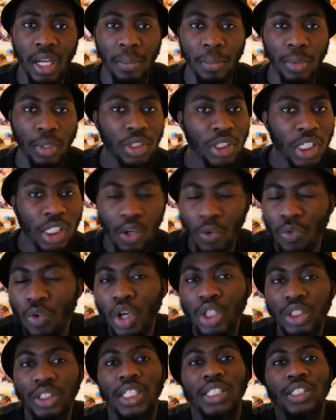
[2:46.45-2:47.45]
But of
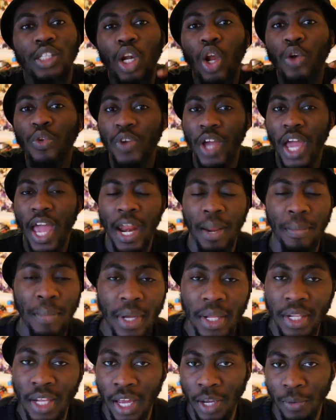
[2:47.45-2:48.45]
course there's a lot of
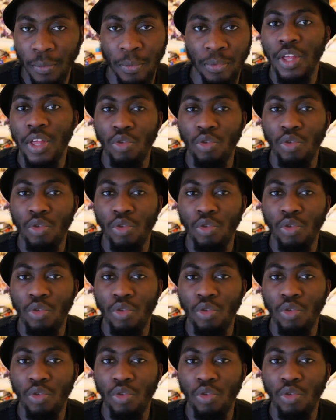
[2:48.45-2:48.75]
anime like